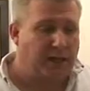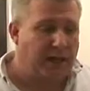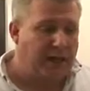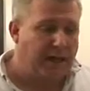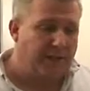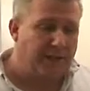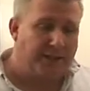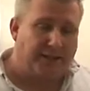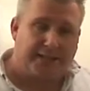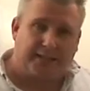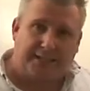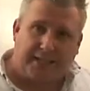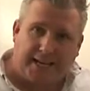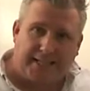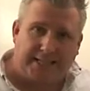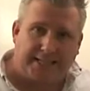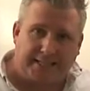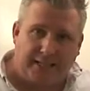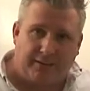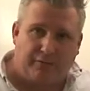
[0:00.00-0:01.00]
and then
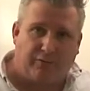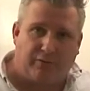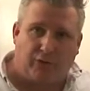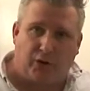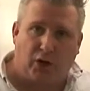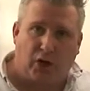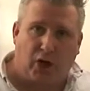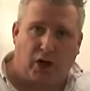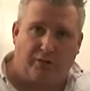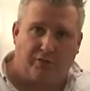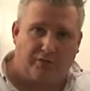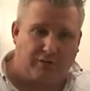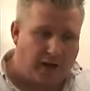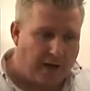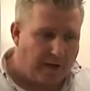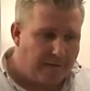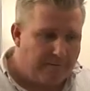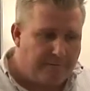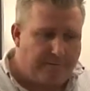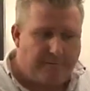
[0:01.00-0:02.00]
take the tin foil off,
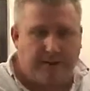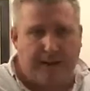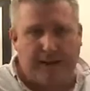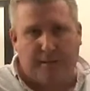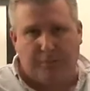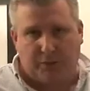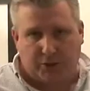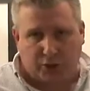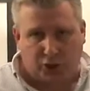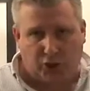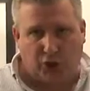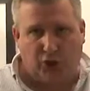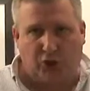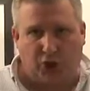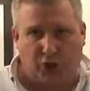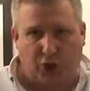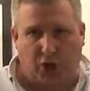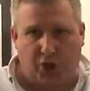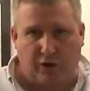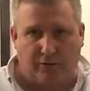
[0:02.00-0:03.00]
flip the
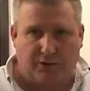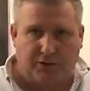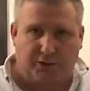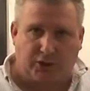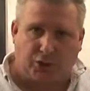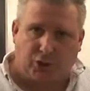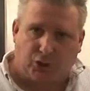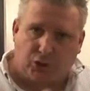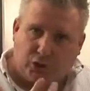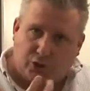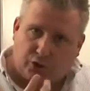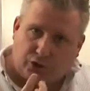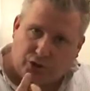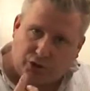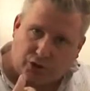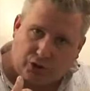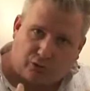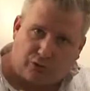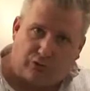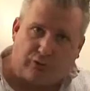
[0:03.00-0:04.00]
turkey over so the
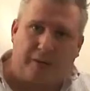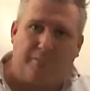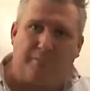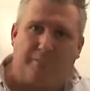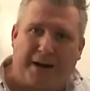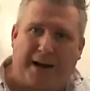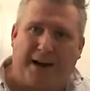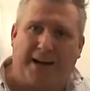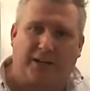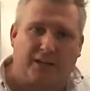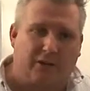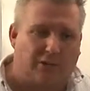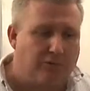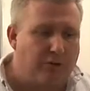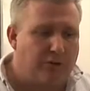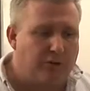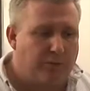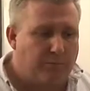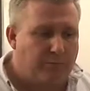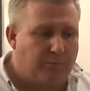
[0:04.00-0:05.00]
juices are running back
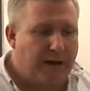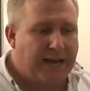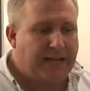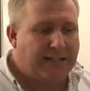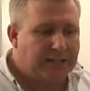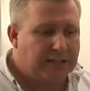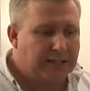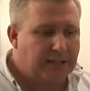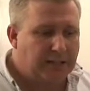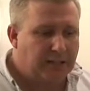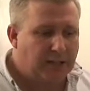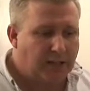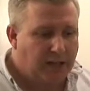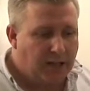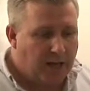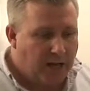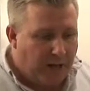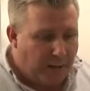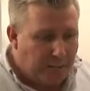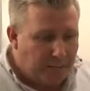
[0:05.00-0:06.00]
through the breasts
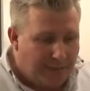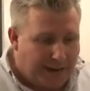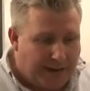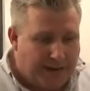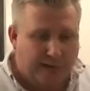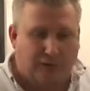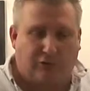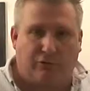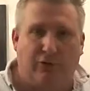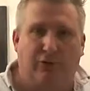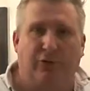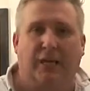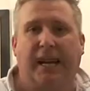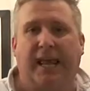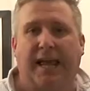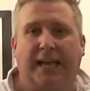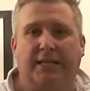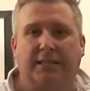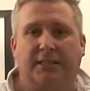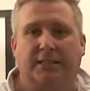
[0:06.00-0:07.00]
and back through the
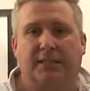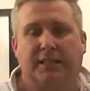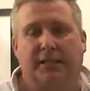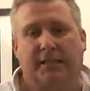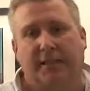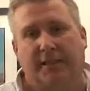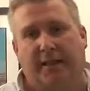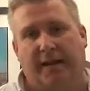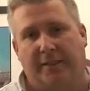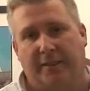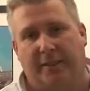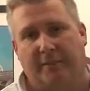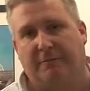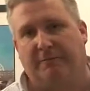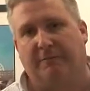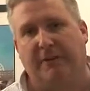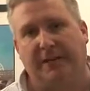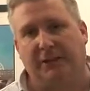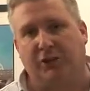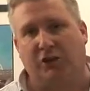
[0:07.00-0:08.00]
legs, and then
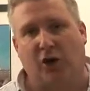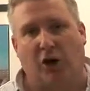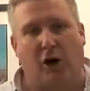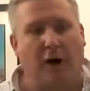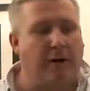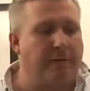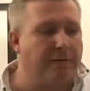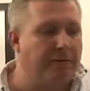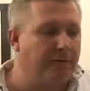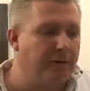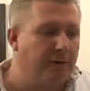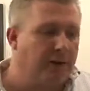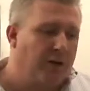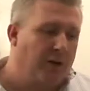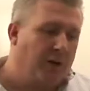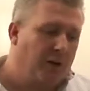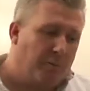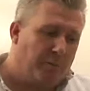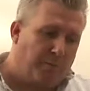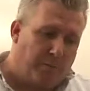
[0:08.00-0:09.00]
finish it off
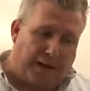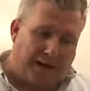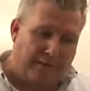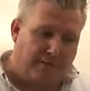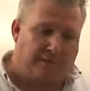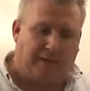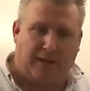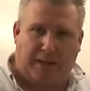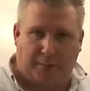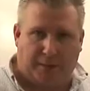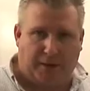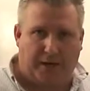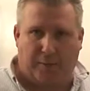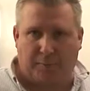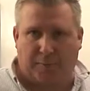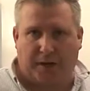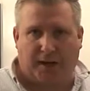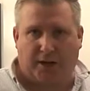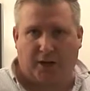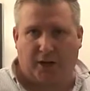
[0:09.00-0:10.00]
by flipping
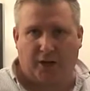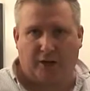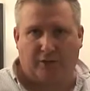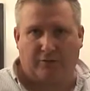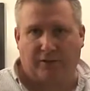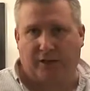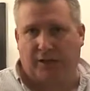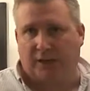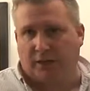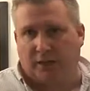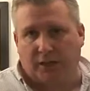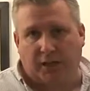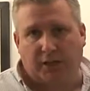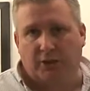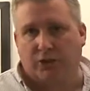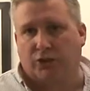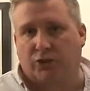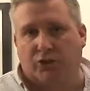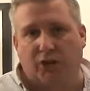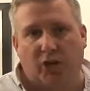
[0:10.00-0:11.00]
it back over
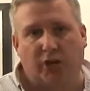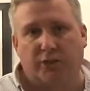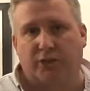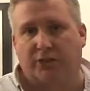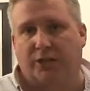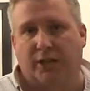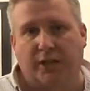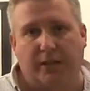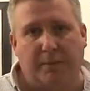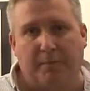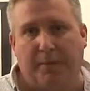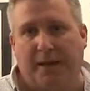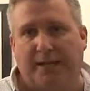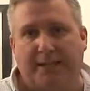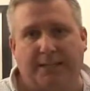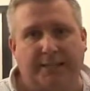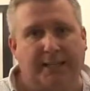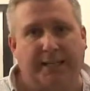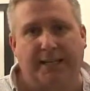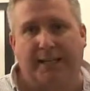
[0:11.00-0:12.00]
and just constantly
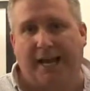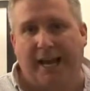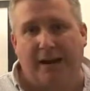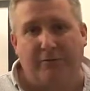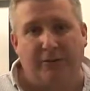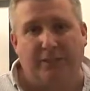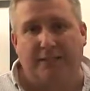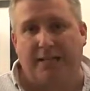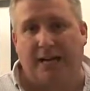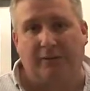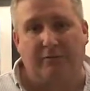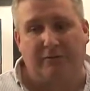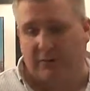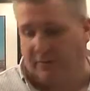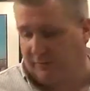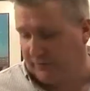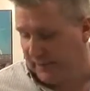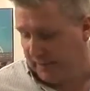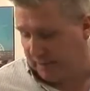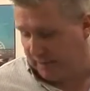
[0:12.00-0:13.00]
basting every
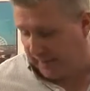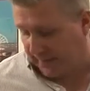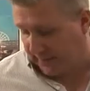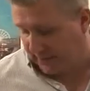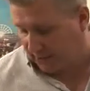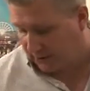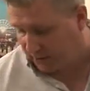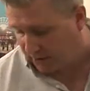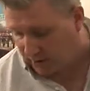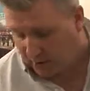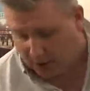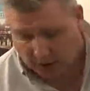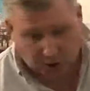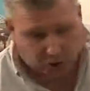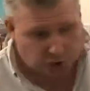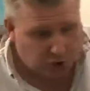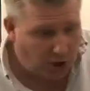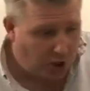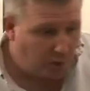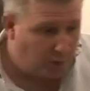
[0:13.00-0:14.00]
10-15 minutes.
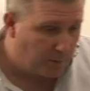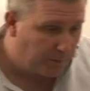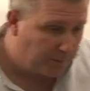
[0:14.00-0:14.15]
So